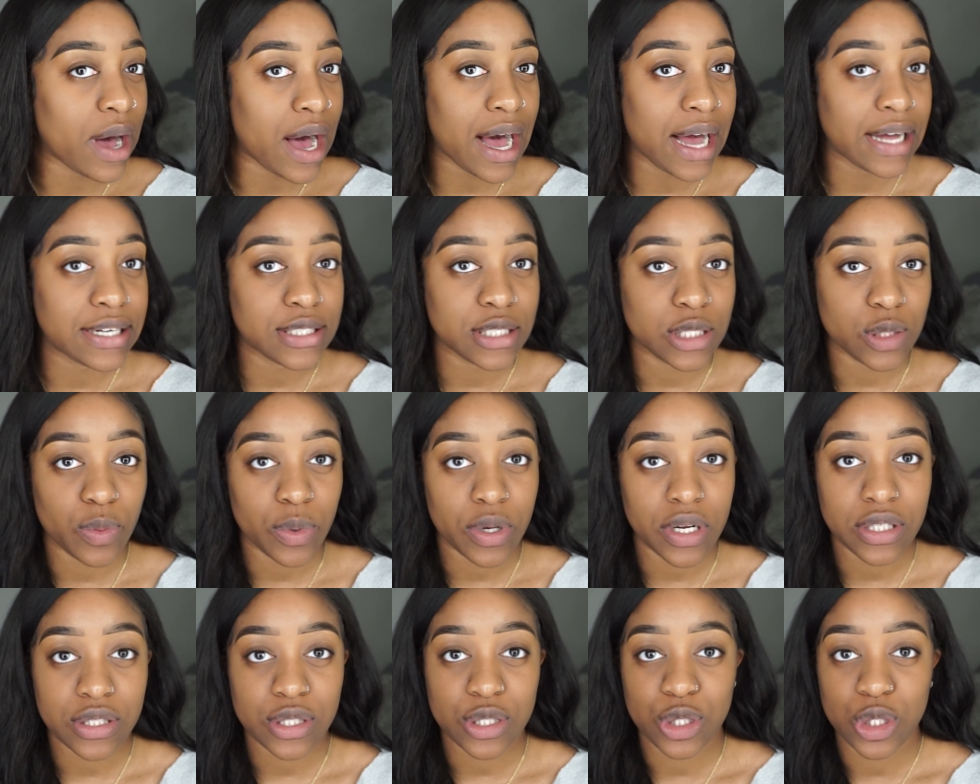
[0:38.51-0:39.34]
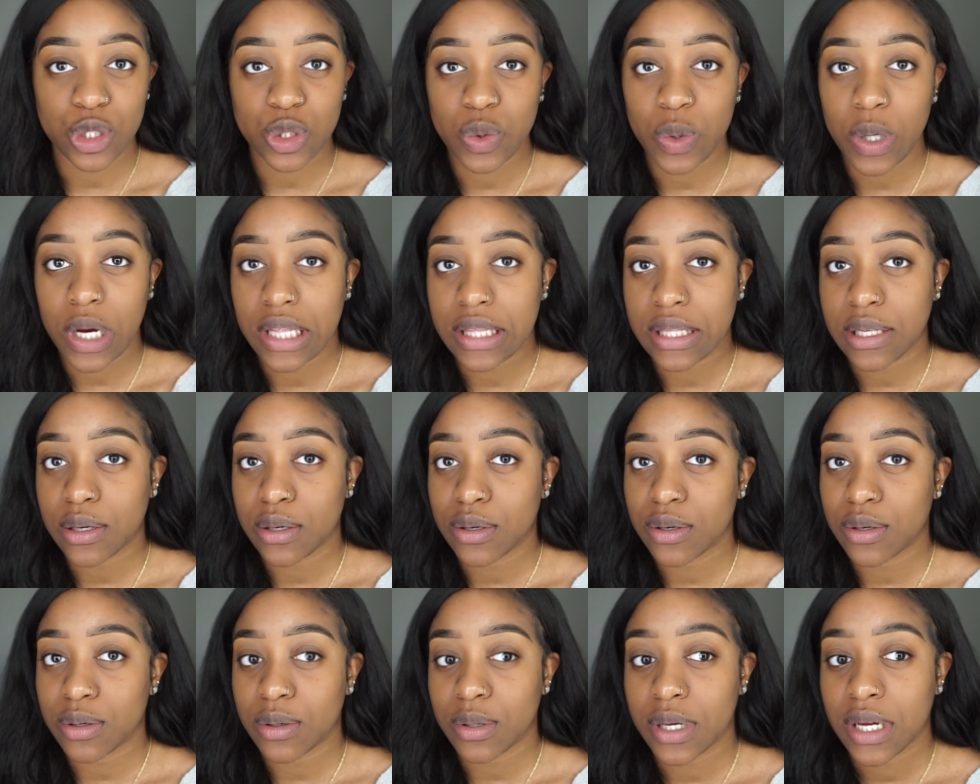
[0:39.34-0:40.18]
I just wanted to do a
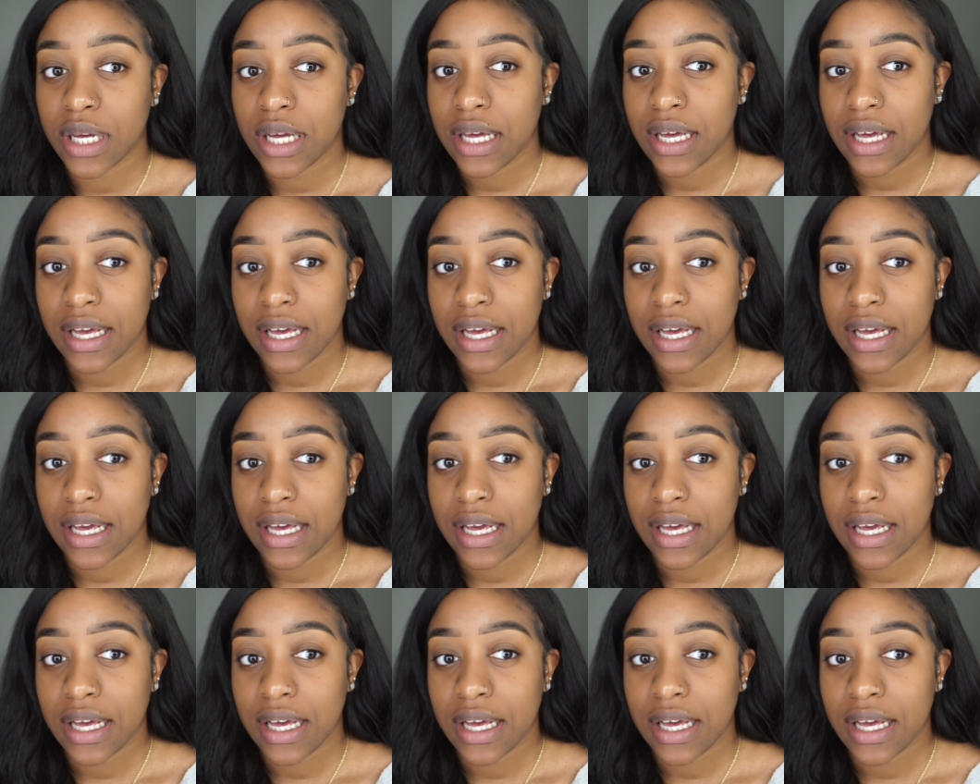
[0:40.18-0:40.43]
little